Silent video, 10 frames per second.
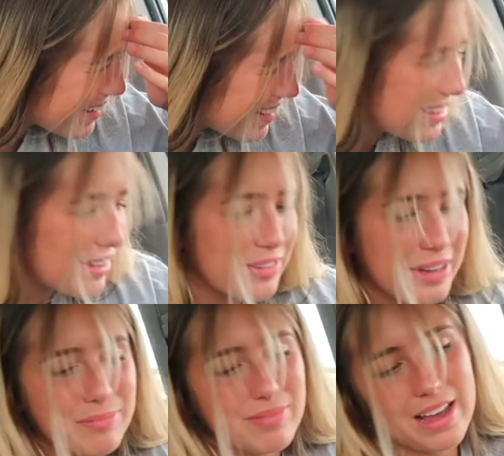I love
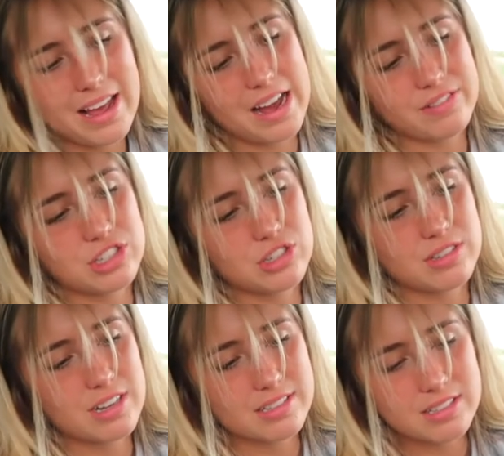him. I have to choose
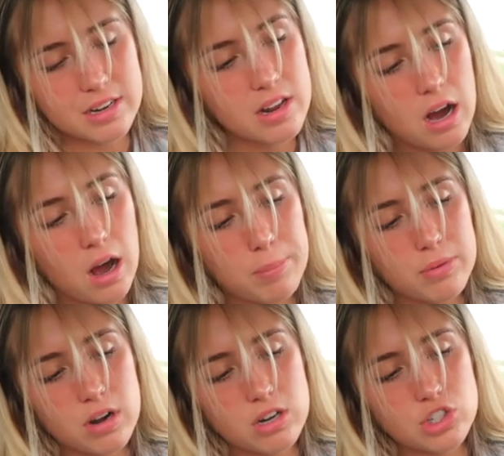Dustin.
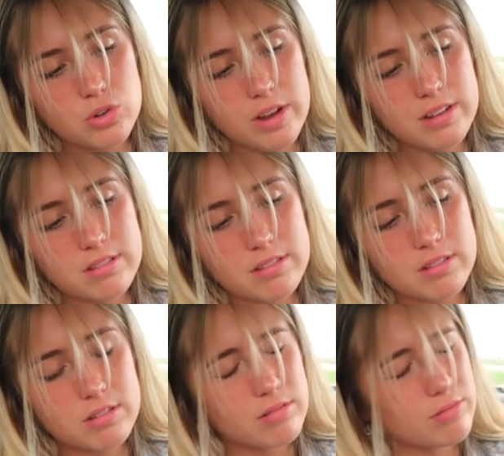Hopper or Joyce?
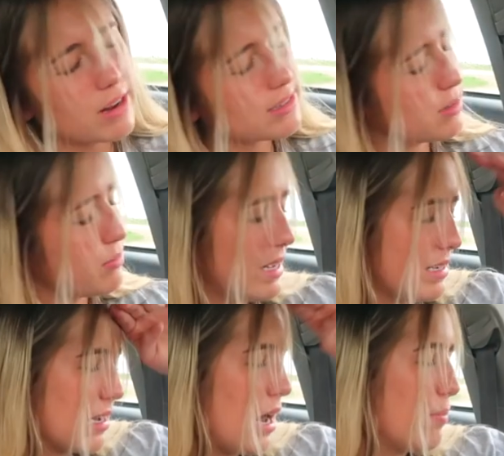Rest in
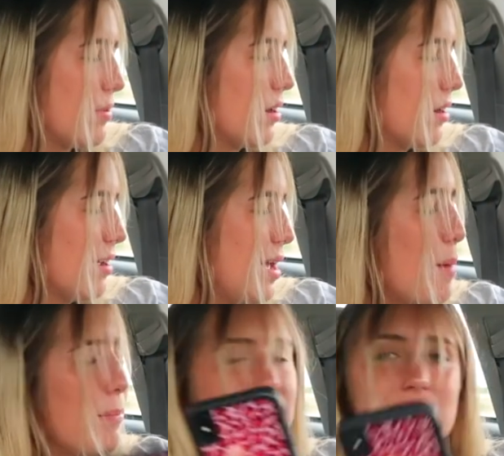peace, Hopper.
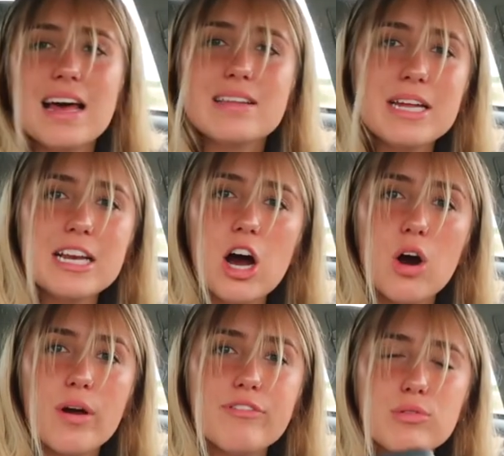But let me
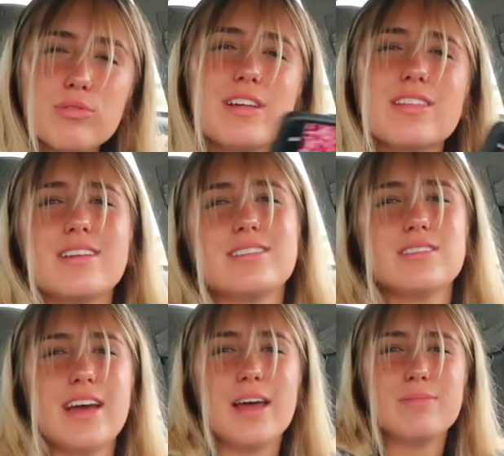know if you think that he's
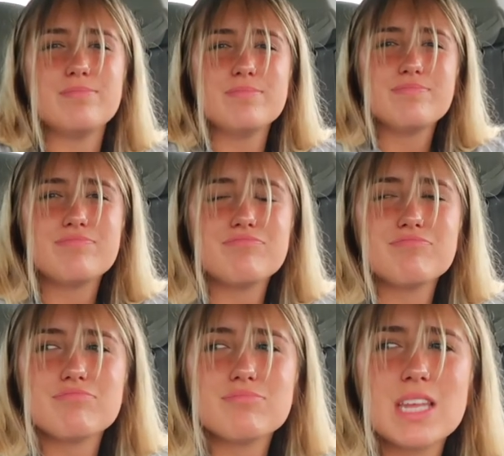dead.
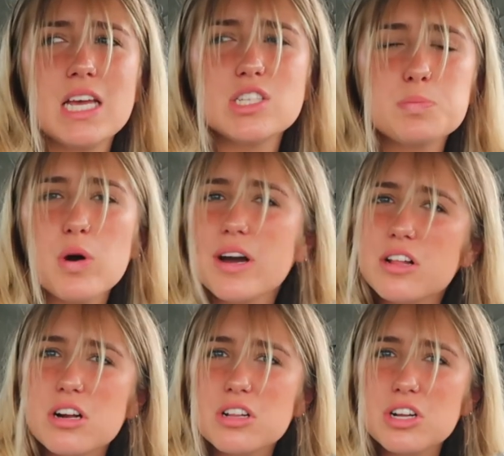
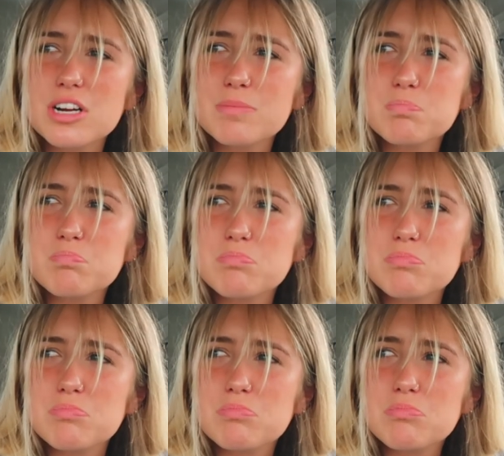Spoiler alert,
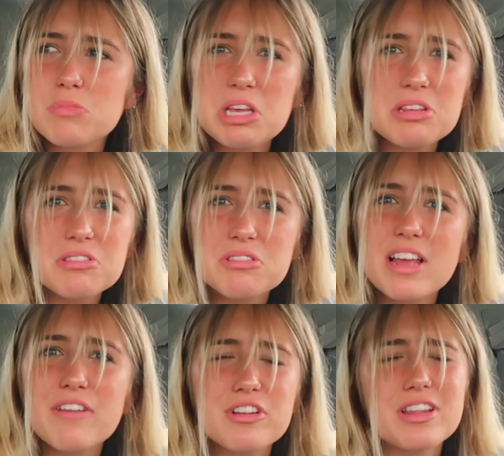he's
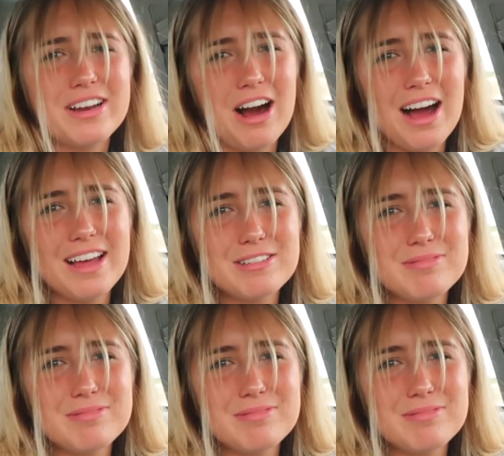definitely not.